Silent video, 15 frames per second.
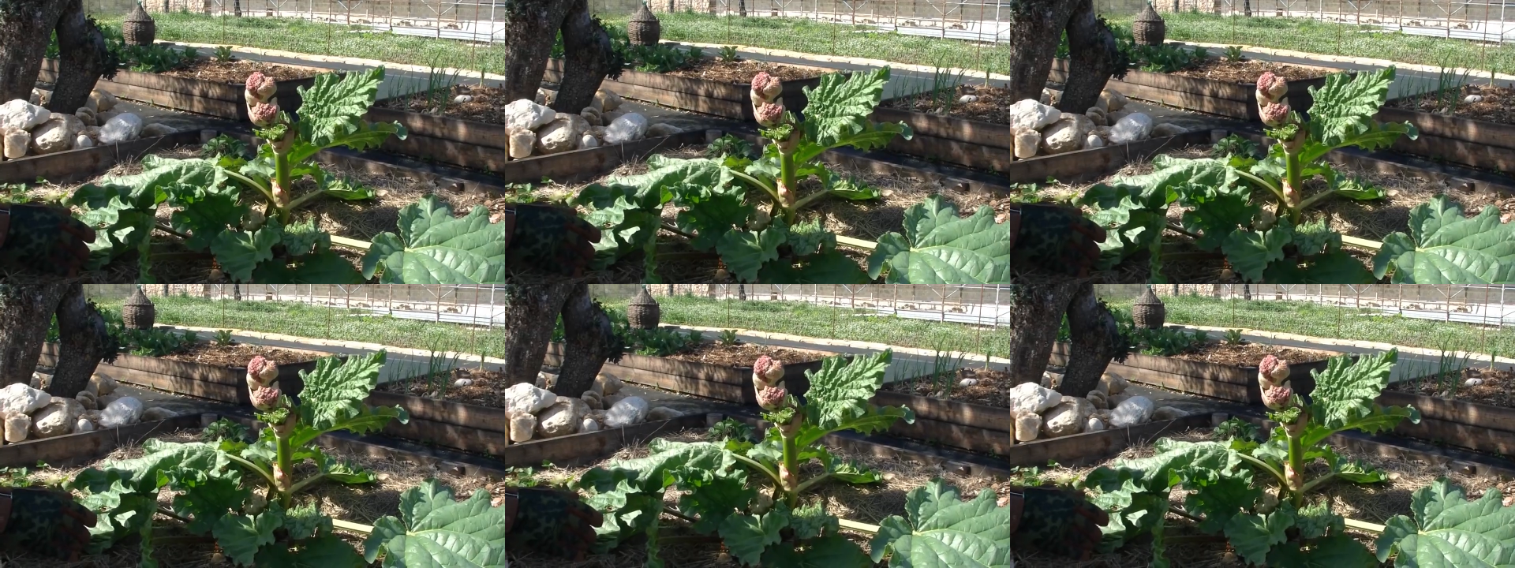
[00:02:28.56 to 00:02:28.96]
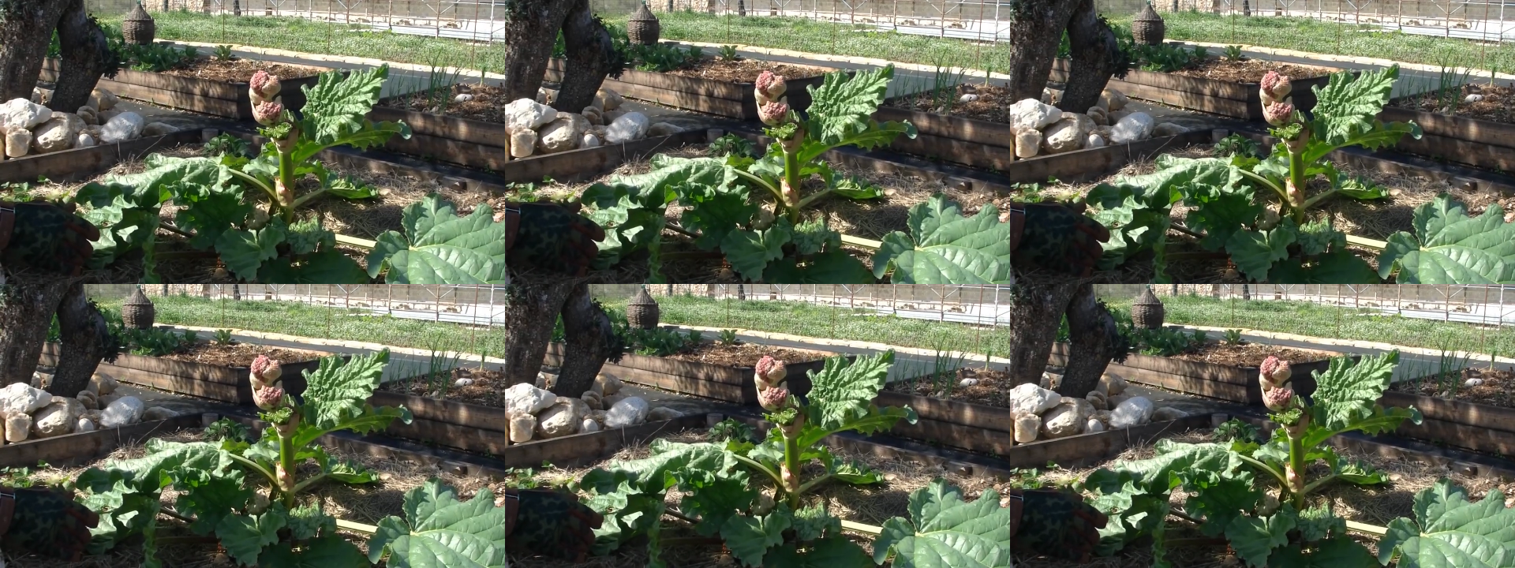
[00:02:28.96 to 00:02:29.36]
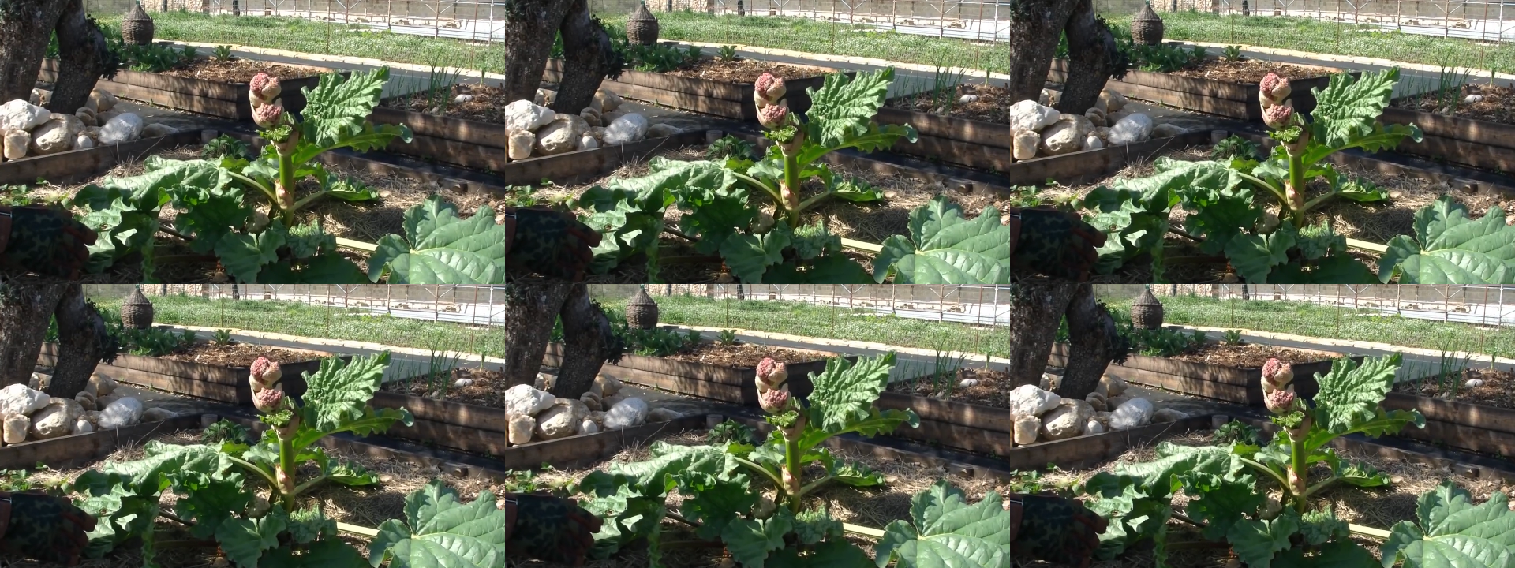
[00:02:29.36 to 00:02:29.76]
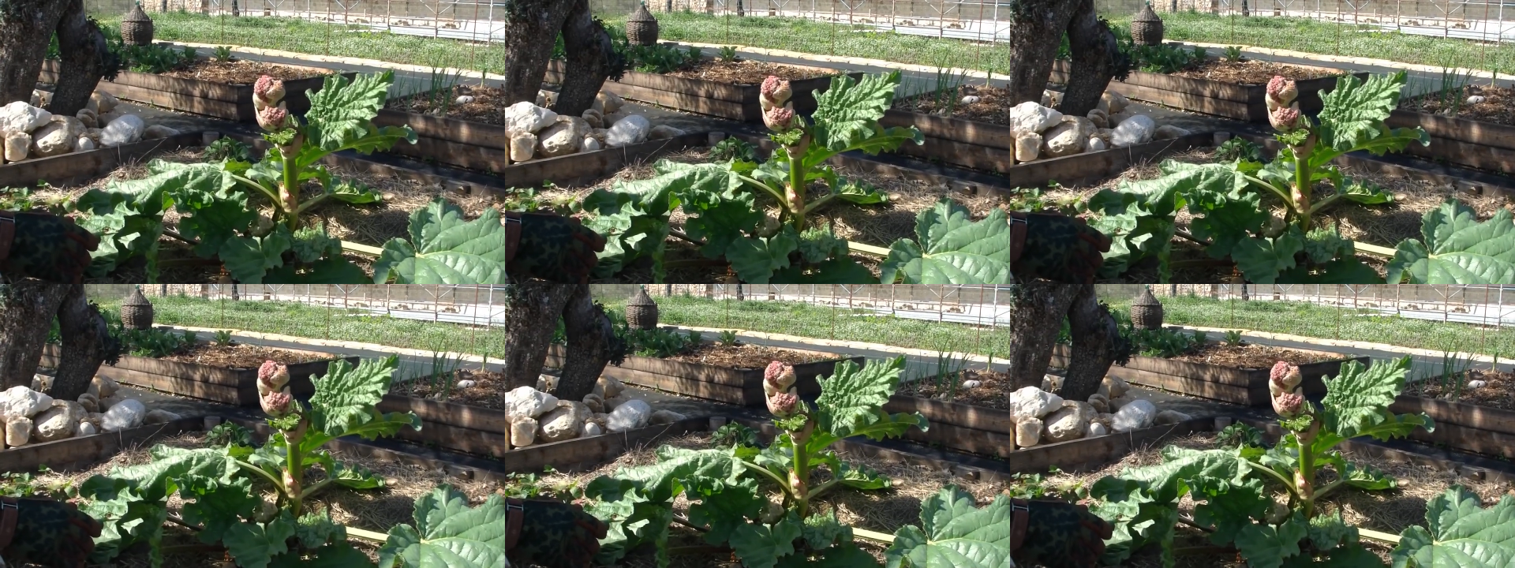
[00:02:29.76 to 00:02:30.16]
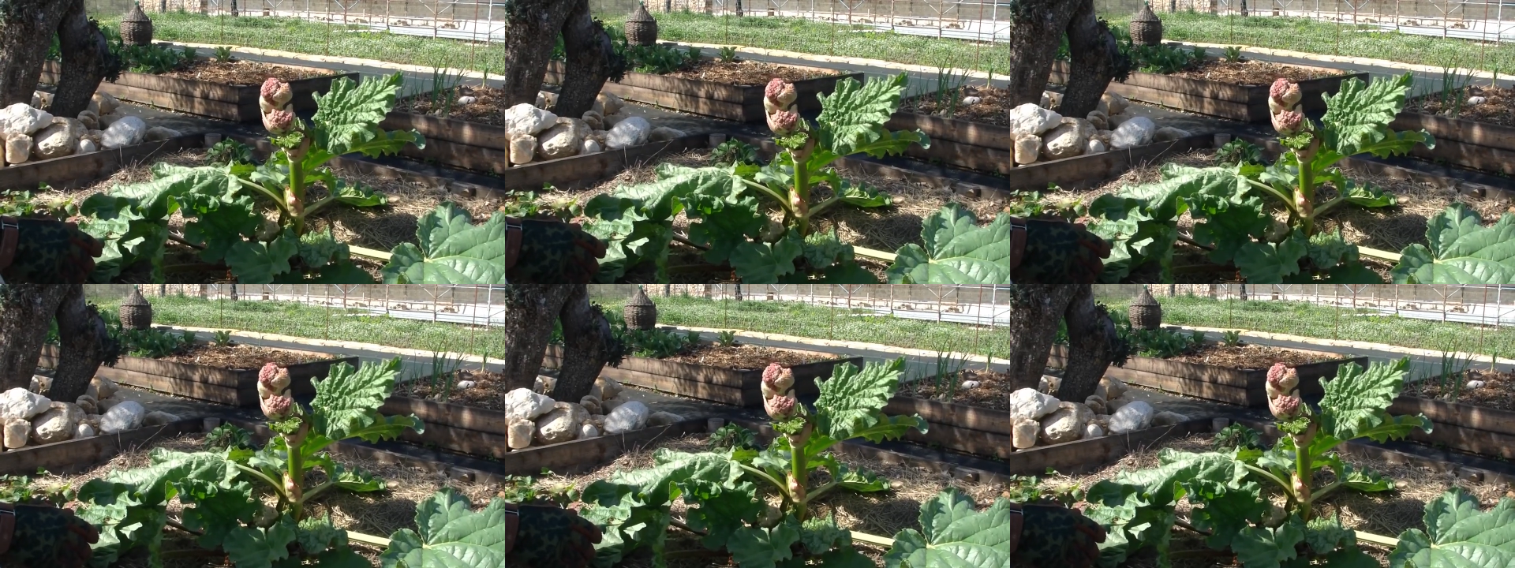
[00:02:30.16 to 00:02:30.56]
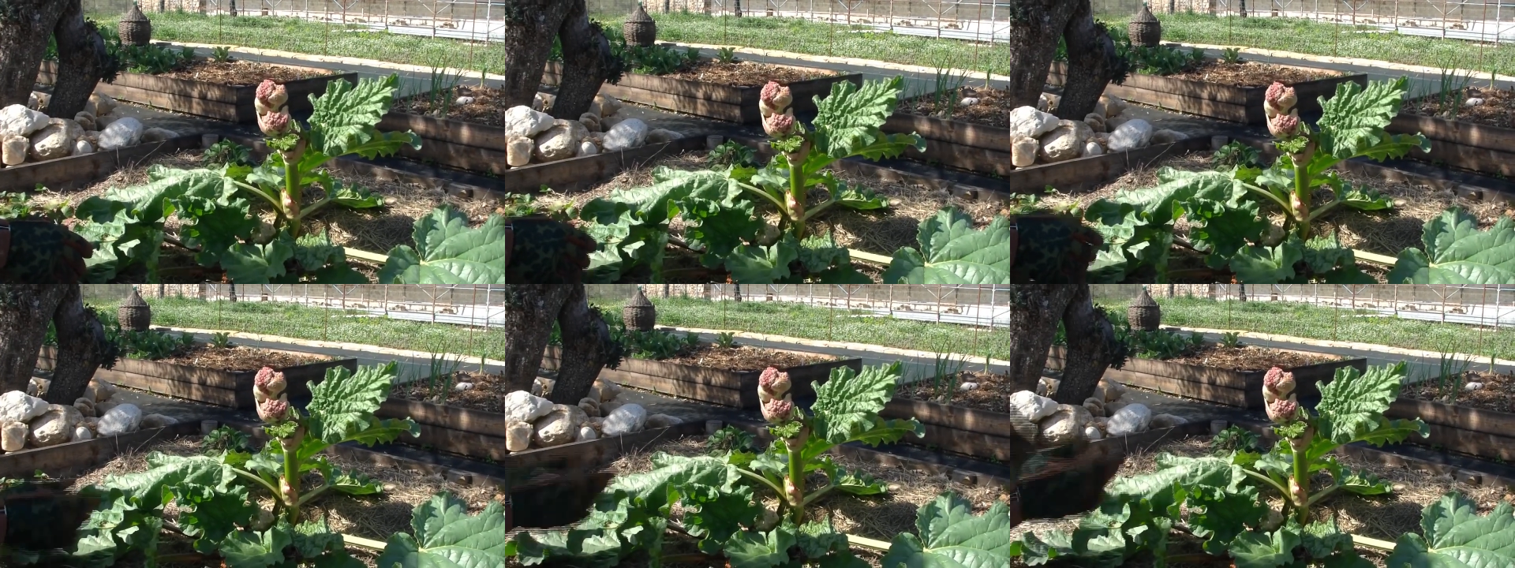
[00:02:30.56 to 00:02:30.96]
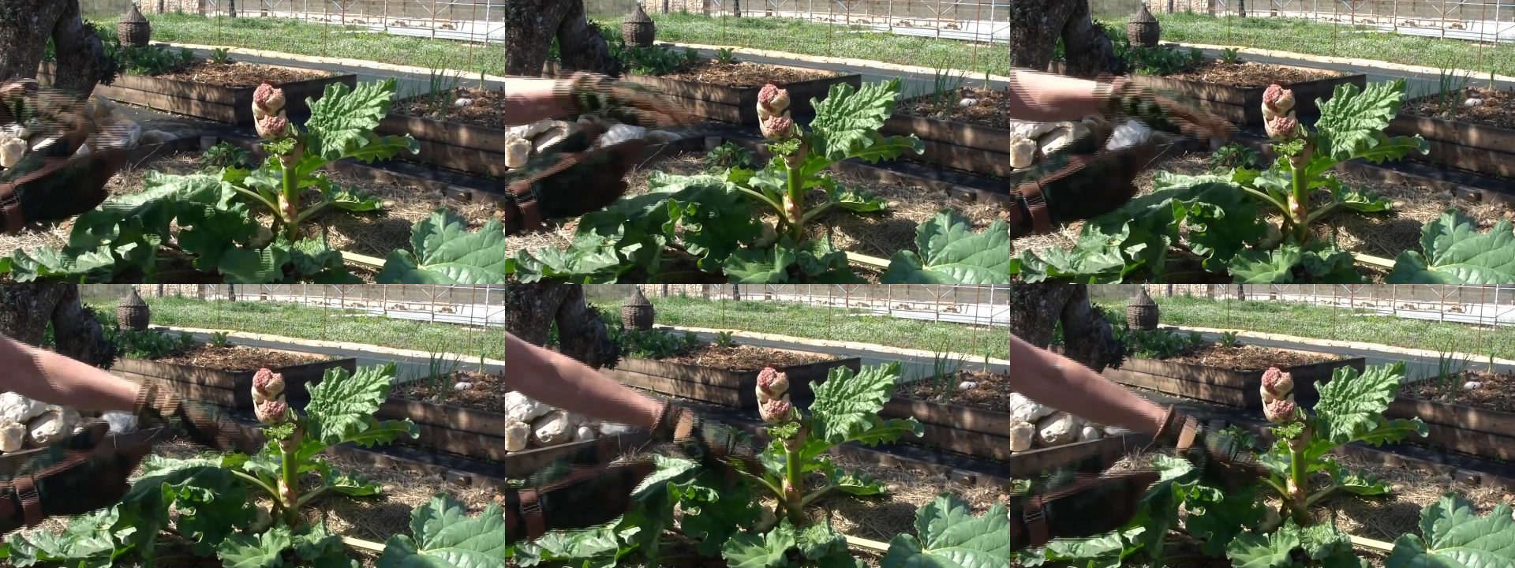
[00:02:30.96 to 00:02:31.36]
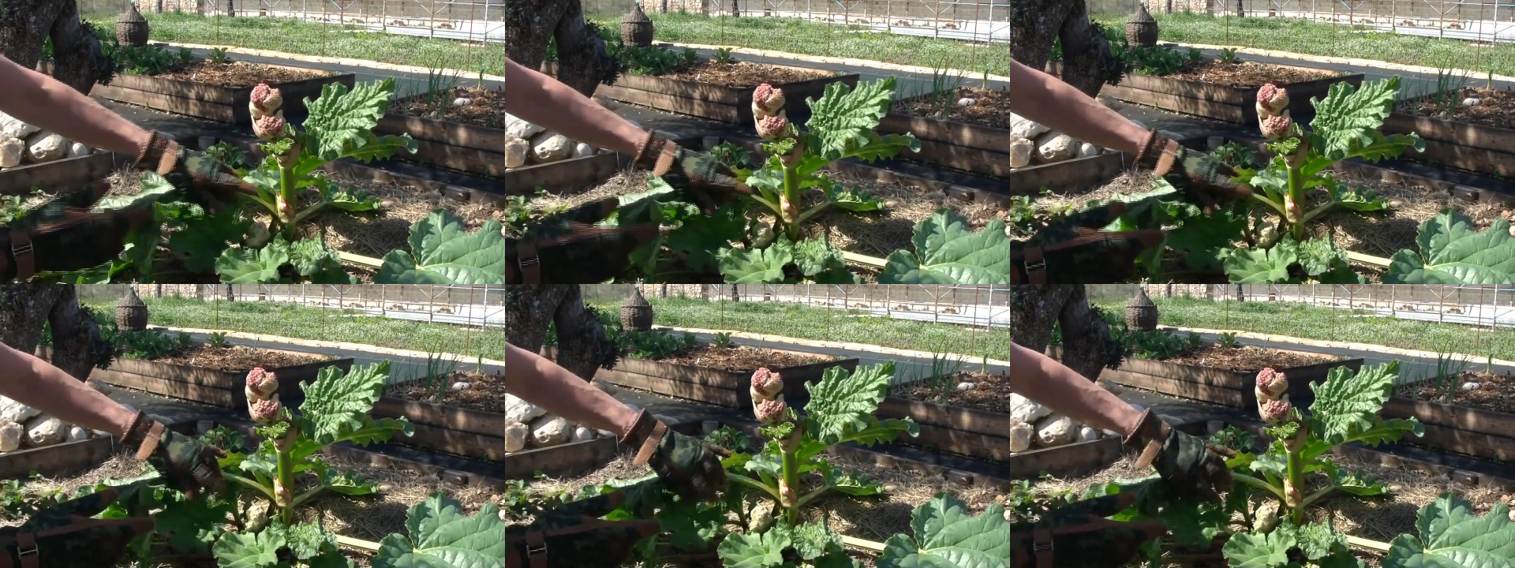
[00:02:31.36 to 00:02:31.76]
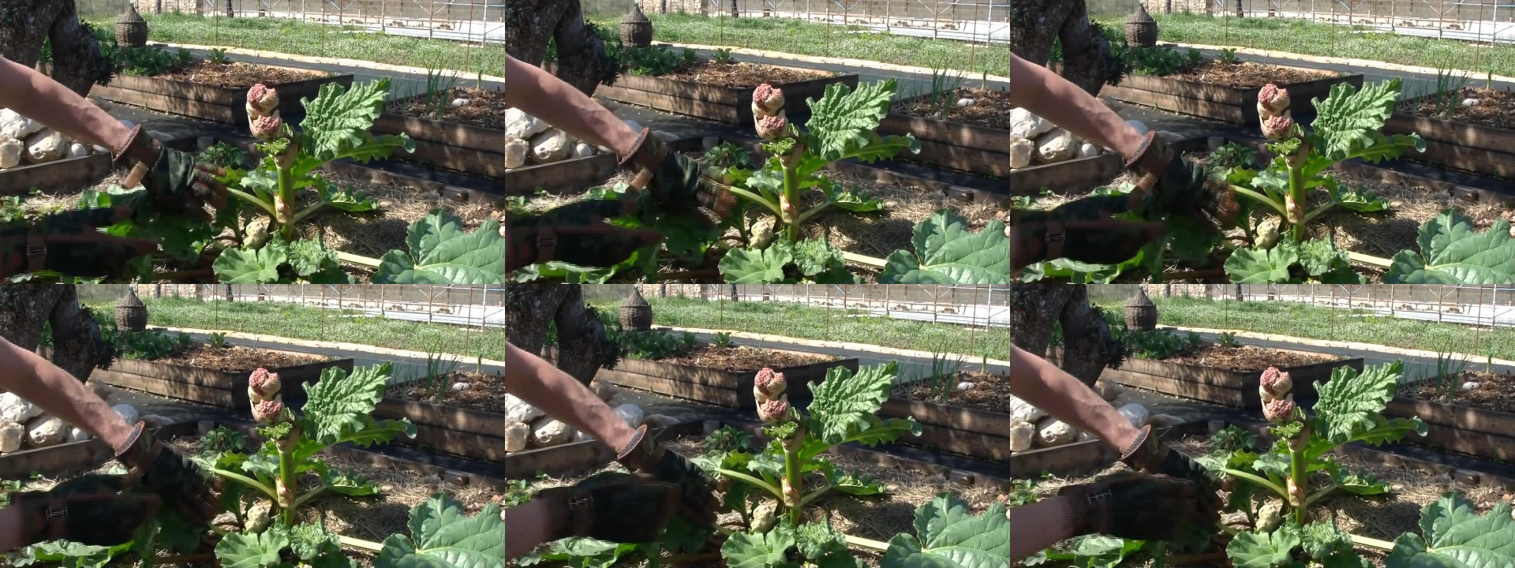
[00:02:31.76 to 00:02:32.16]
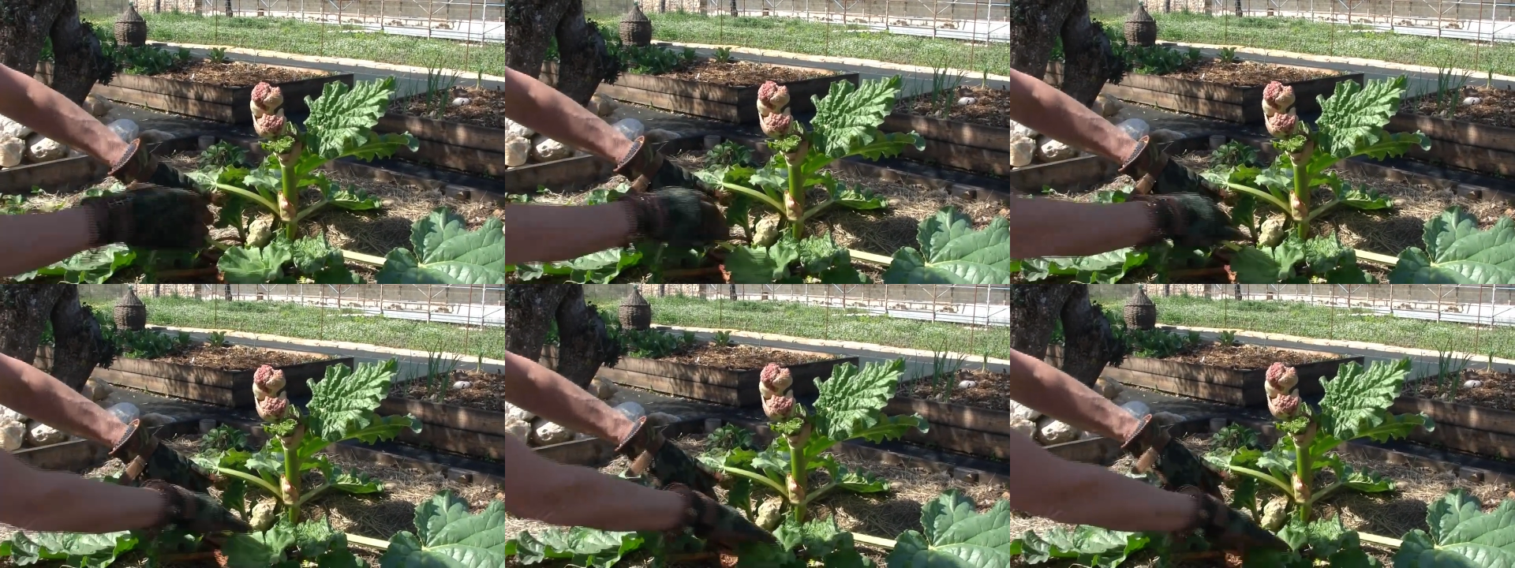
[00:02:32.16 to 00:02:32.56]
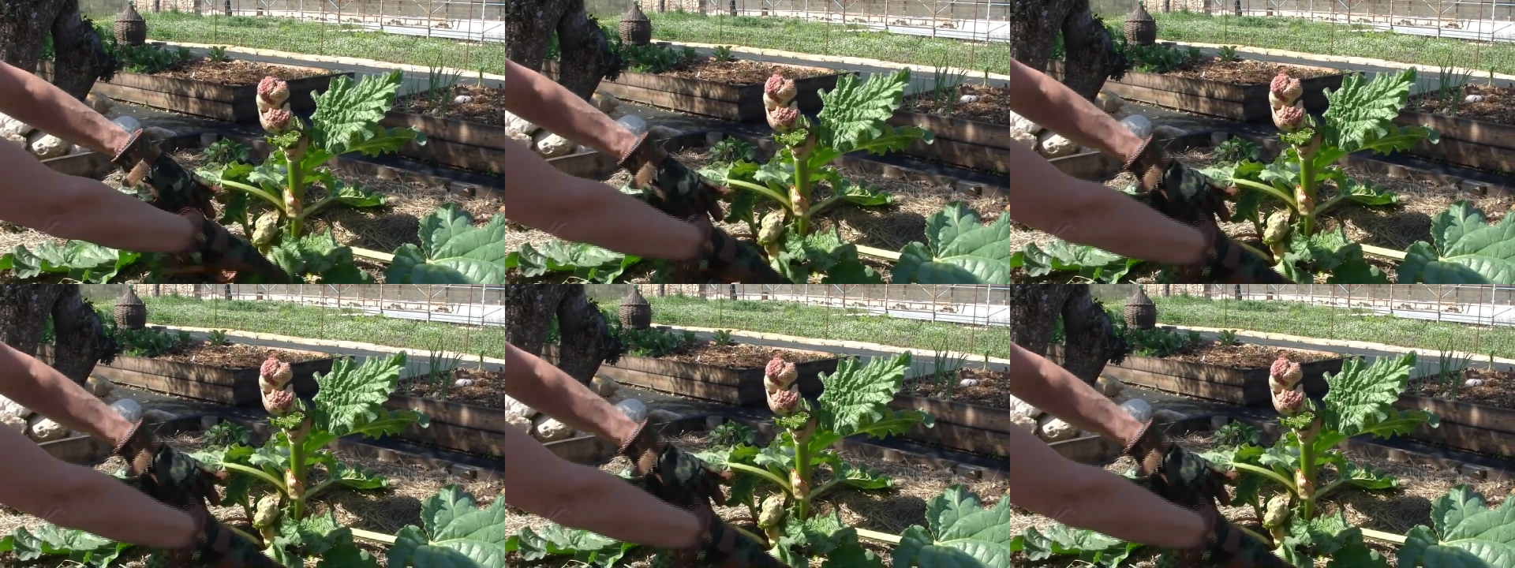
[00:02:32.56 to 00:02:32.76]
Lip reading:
(no speaker visible)